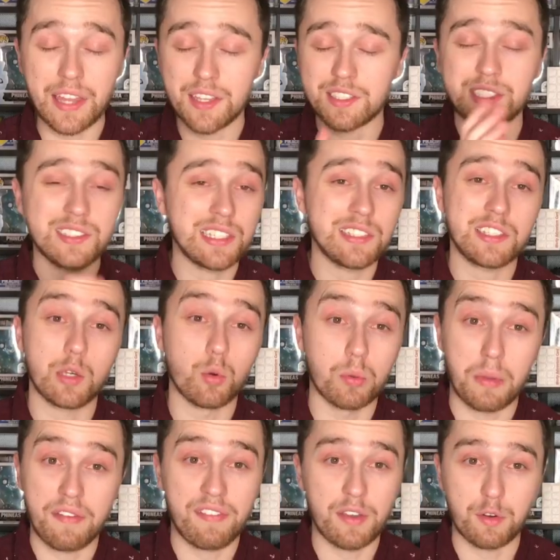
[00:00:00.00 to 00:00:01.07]
And this is easy, one of
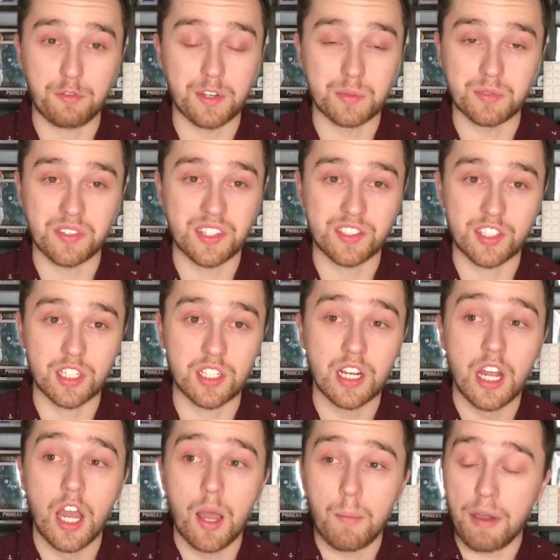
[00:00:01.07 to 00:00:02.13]
my favorite films of this year.
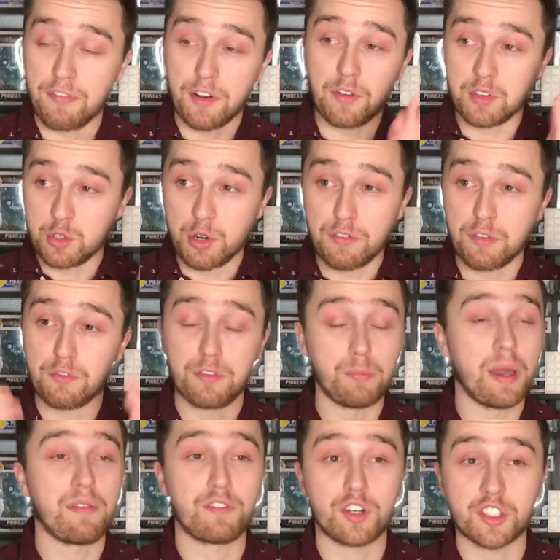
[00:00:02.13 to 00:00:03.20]
My friend Griffin from
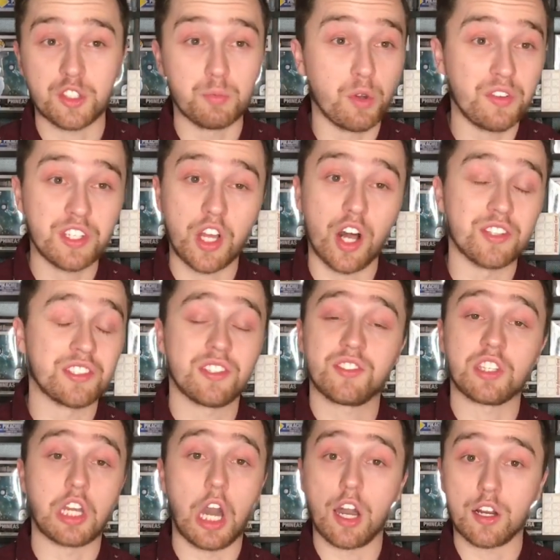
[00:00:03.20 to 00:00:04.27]
Men vs. Movie calls this
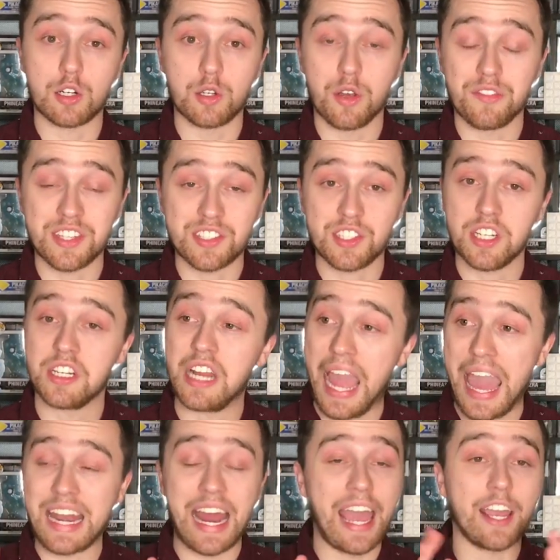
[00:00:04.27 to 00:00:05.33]
the Gone Girl of this year,
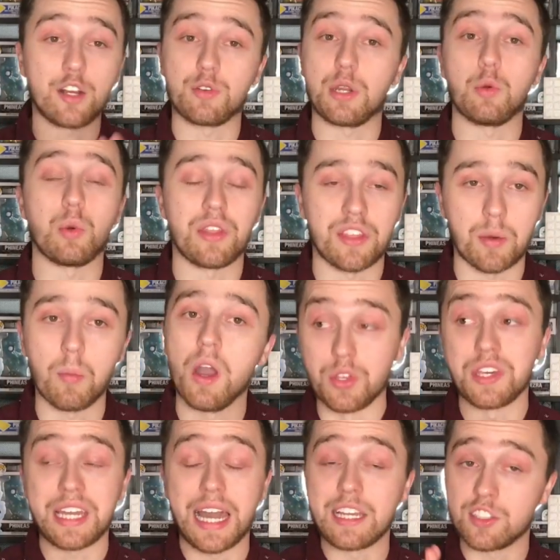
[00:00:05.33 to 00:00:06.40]
and I agree with him.
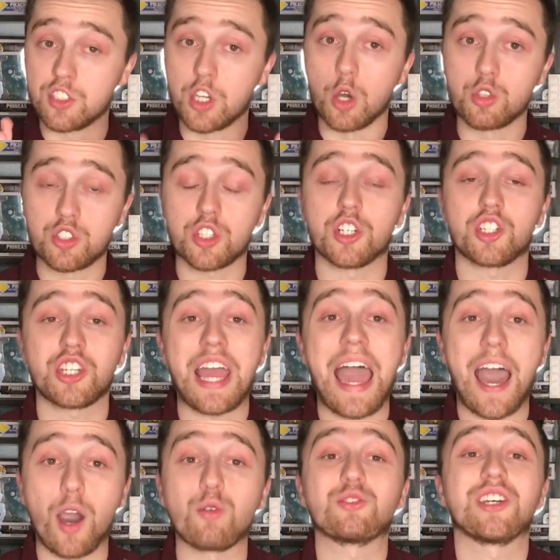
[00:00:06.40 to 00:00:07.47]
Really, guys, go search
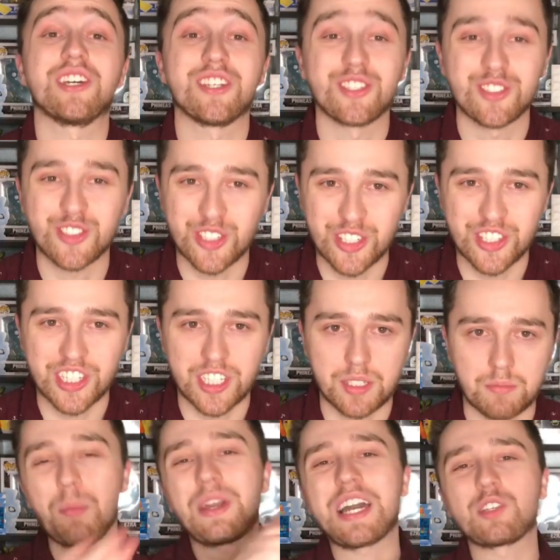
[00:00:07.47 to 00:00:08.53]
out Searching.
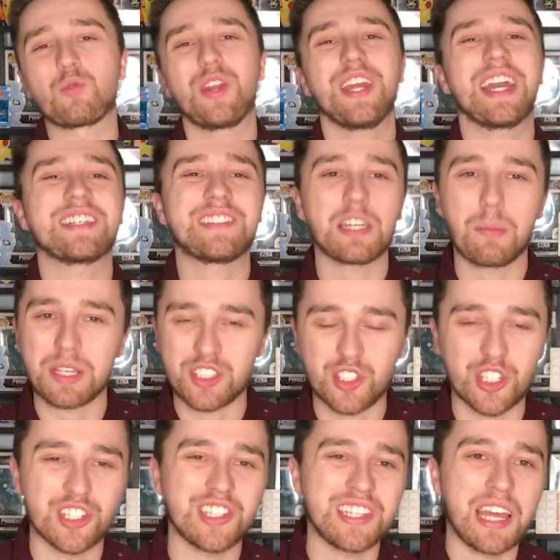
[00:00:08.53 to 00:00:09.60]
Hey guys, what do you guys think about
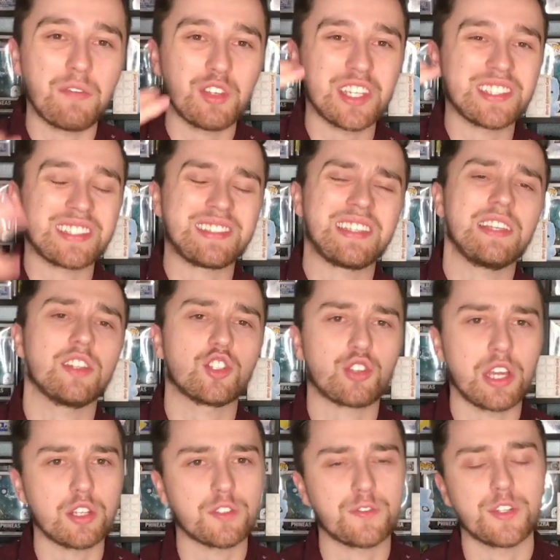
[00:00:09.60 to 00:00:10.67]
Searching? Have you guys seen the
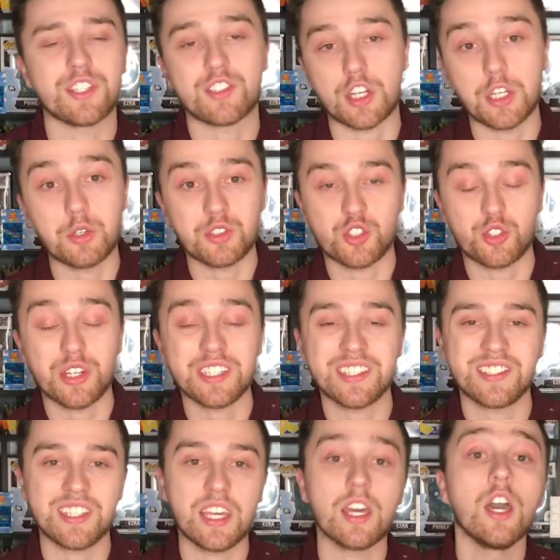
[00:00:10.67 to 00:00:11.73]
trailers for this? Are you intrigued to
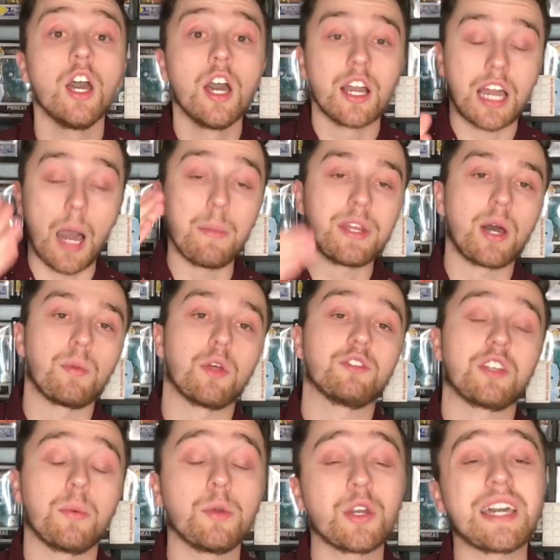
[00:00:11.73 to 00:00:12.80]
see it? Comment down below and
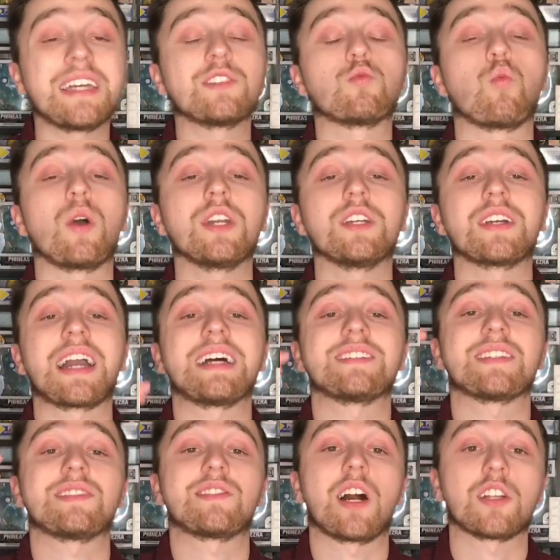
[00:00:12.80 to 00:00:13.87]
tell me guys what your
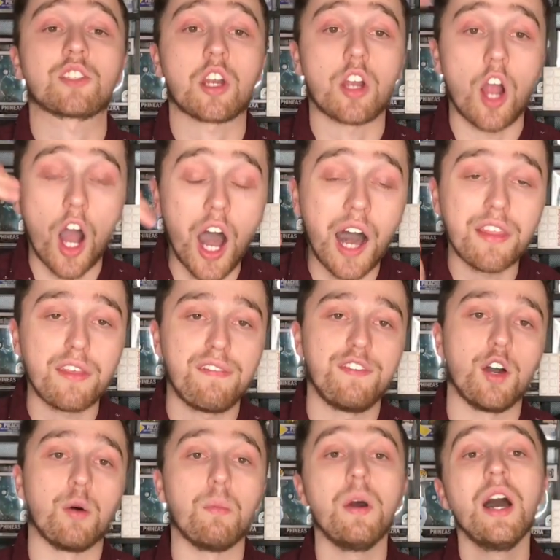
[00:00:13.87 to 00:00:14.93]
guys' thoughts are on the
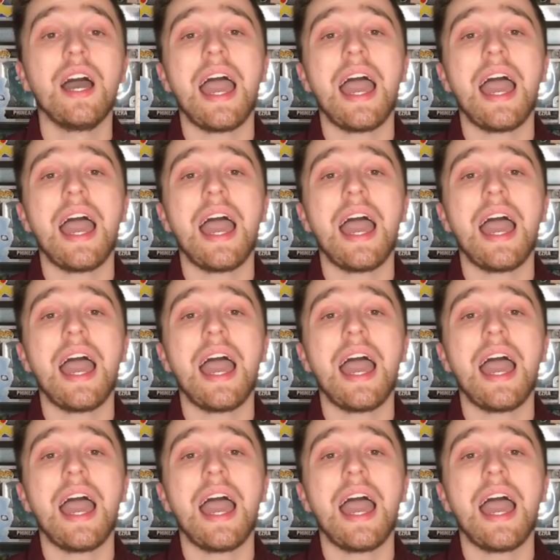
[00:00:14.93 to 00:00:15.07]
film.